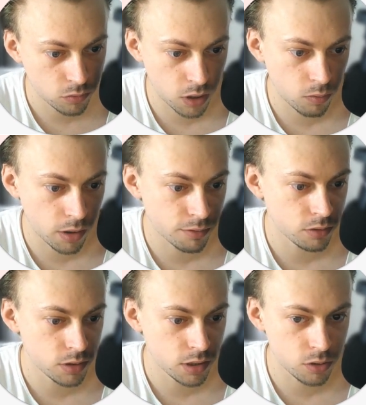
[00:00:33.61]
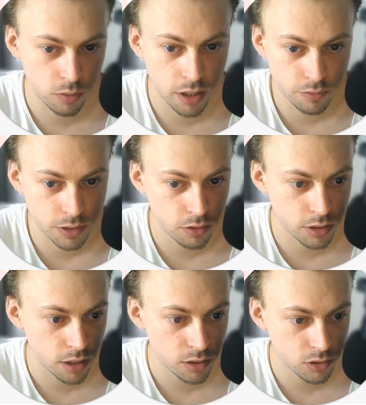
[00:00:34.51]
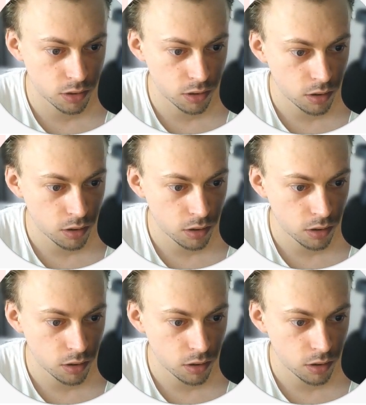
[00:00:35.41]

whatever you need, 12 in your case.